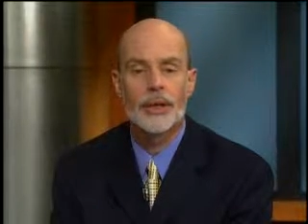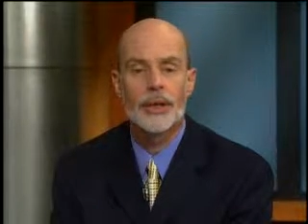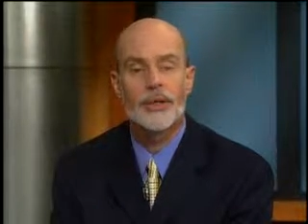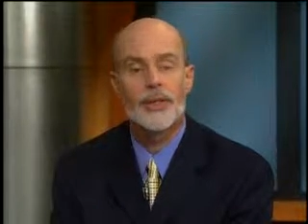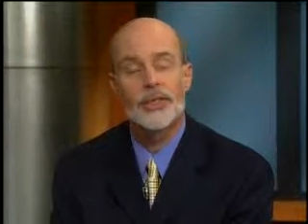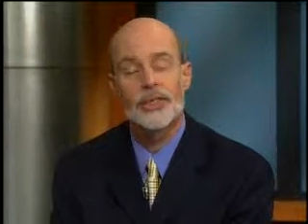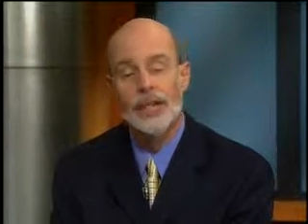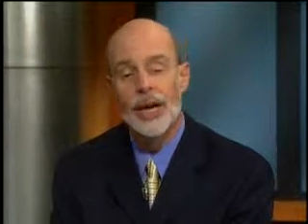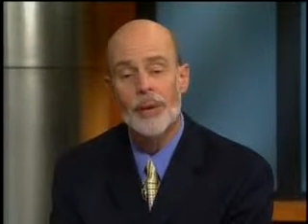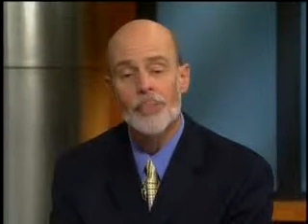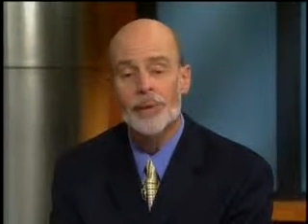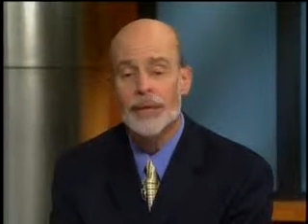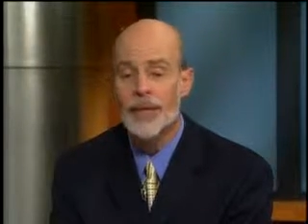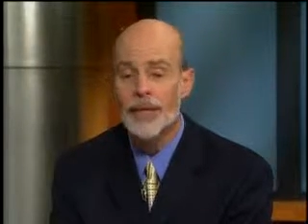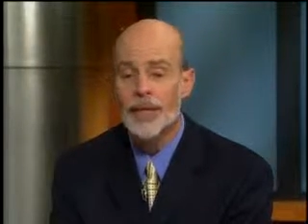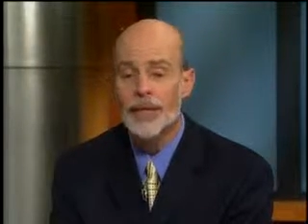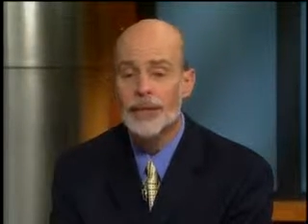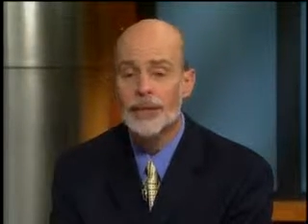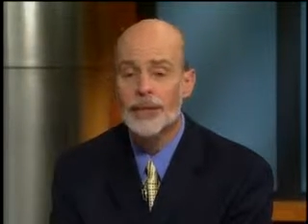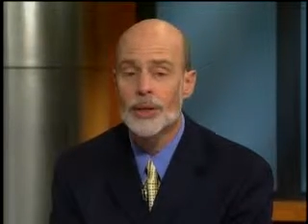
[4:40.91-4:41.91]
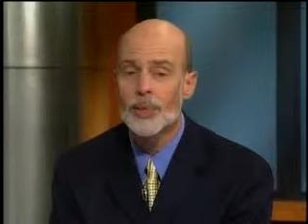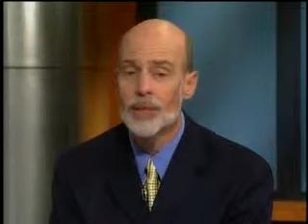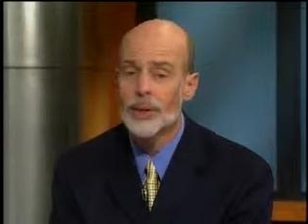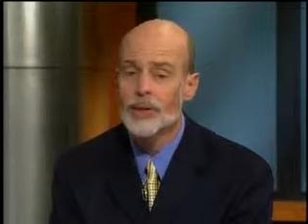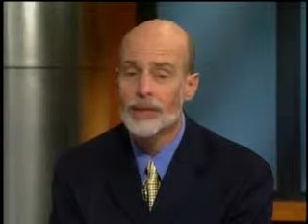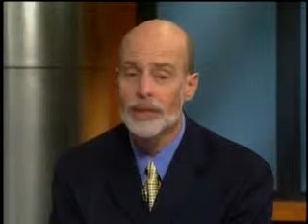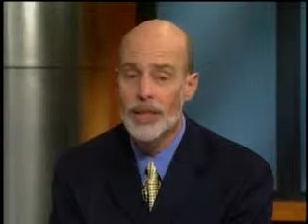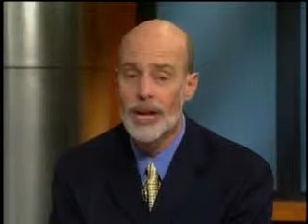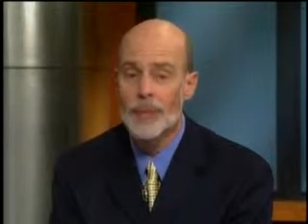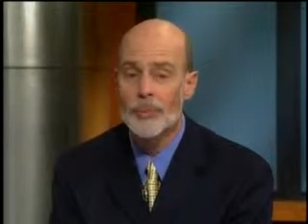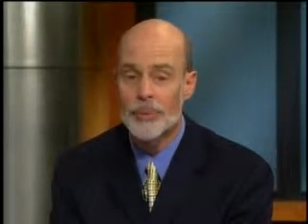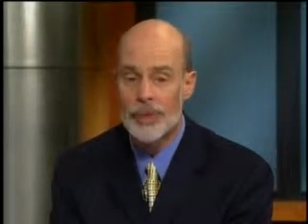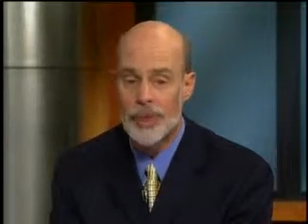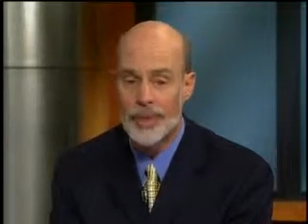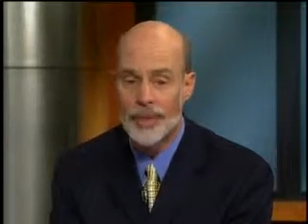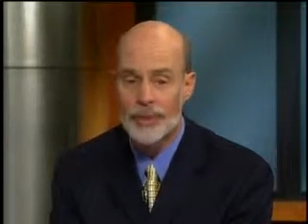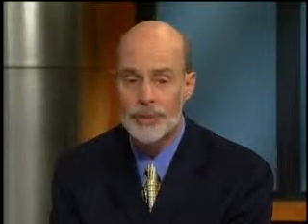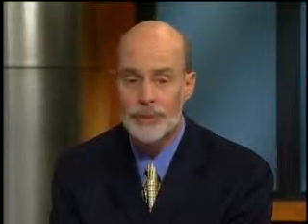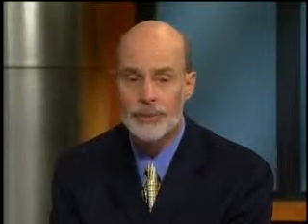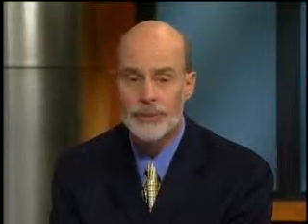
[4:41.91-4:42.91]
the Japanese with the
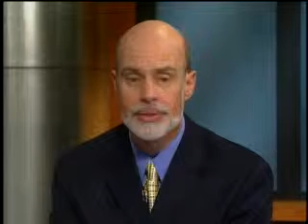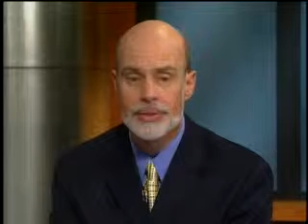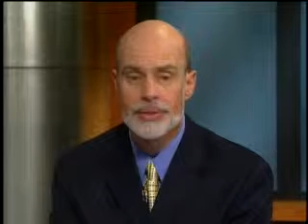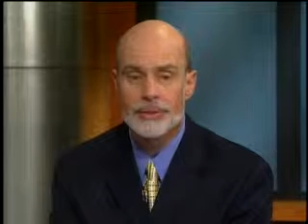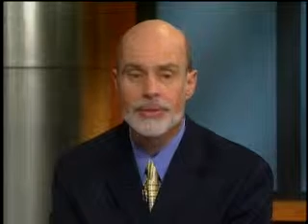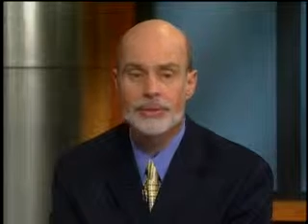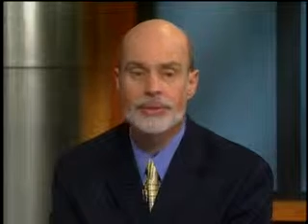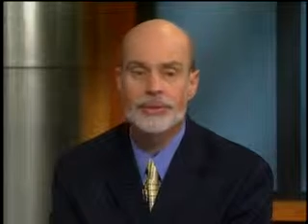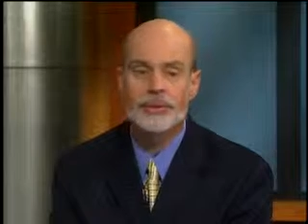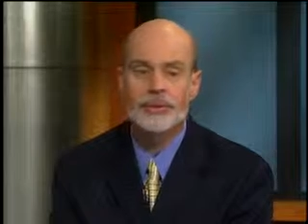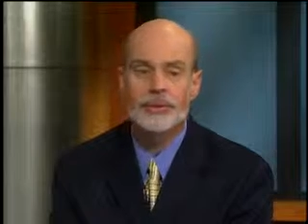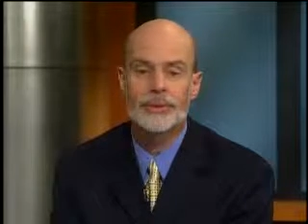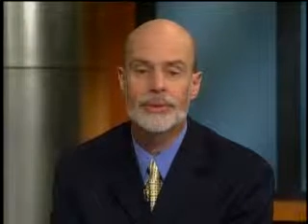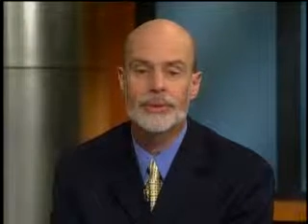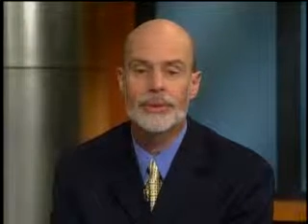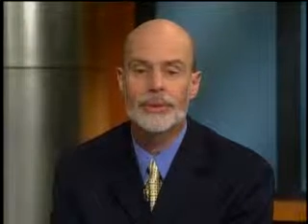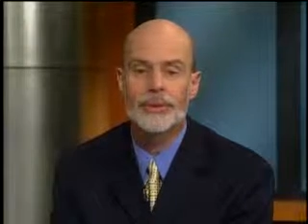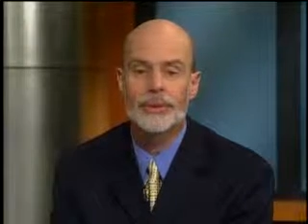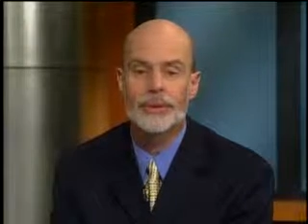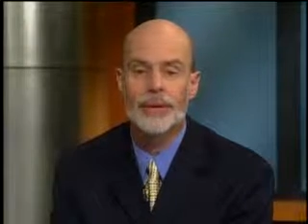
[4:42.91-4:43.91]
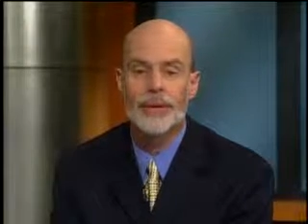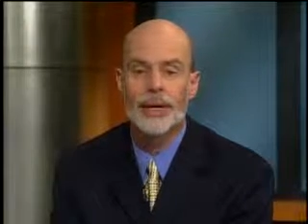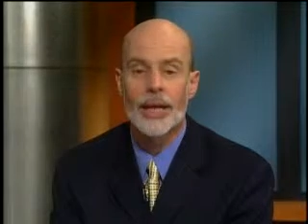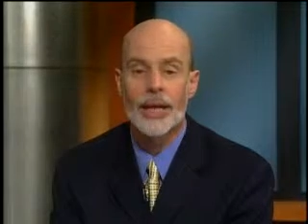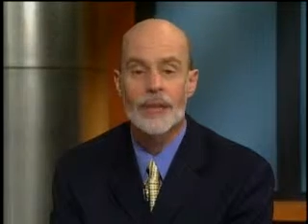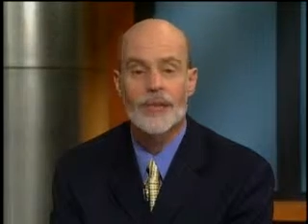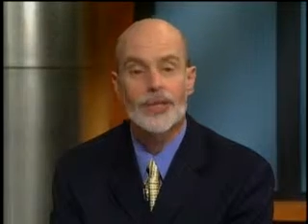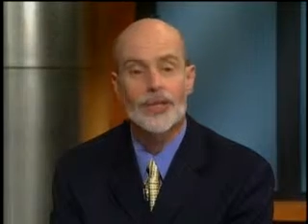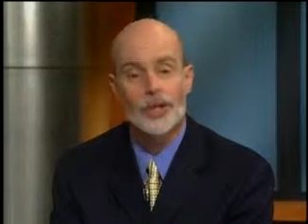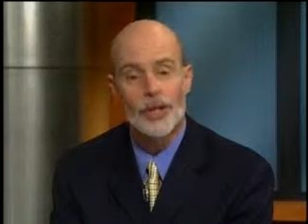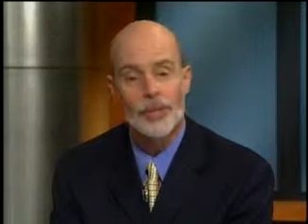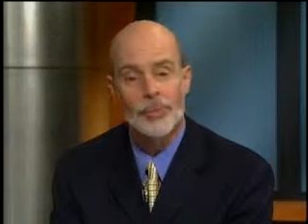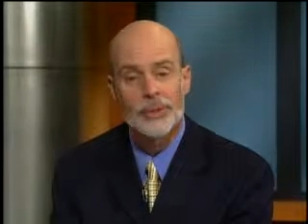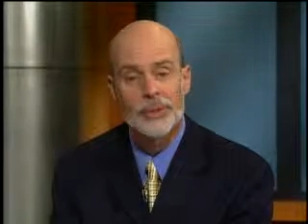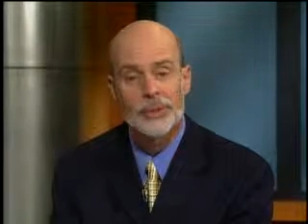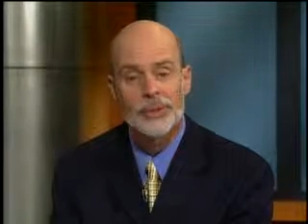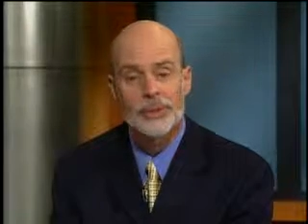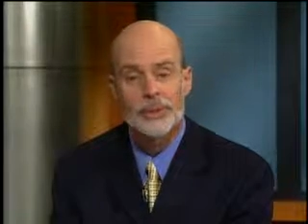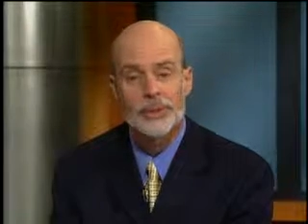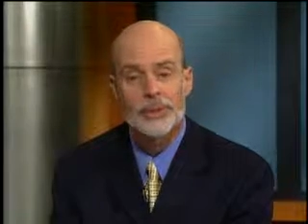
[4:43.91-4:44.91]
Japanese, and the
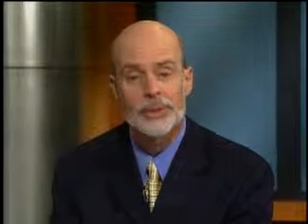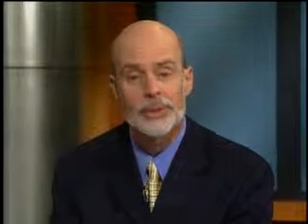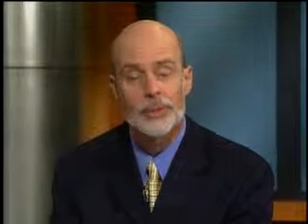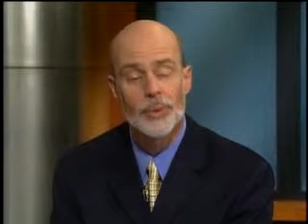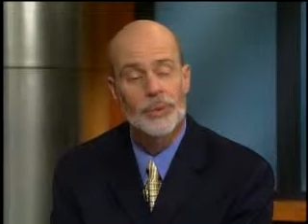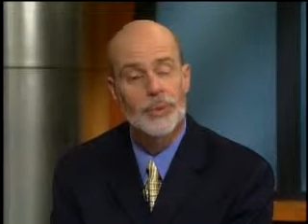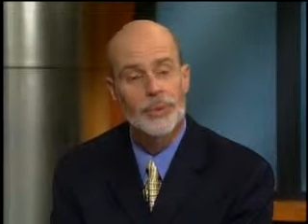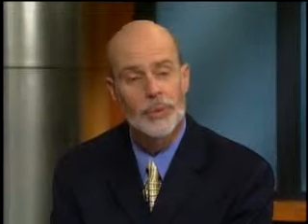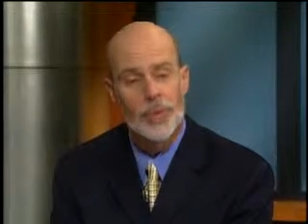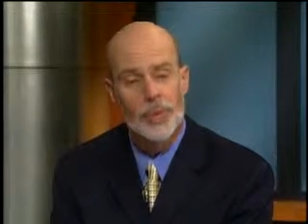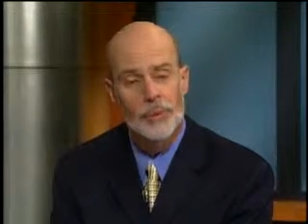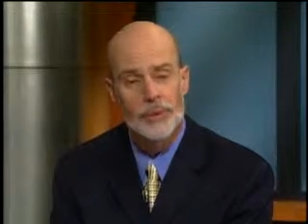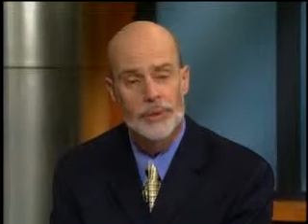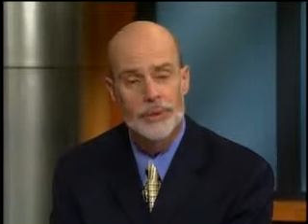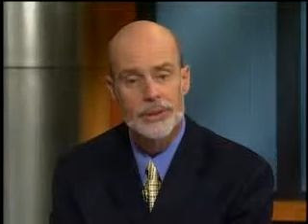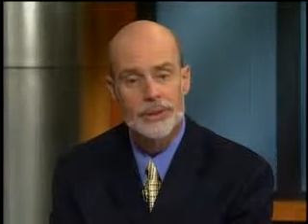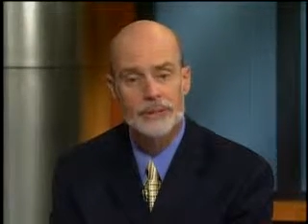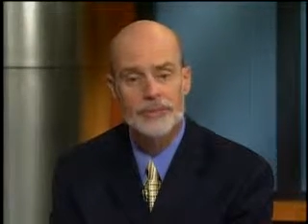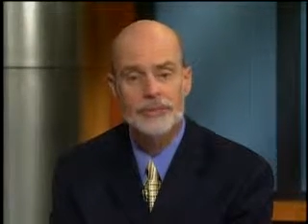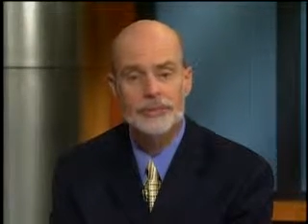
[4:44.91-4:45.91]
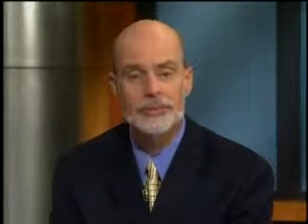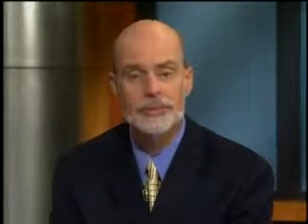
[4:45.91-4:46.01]
Germans with the Germans.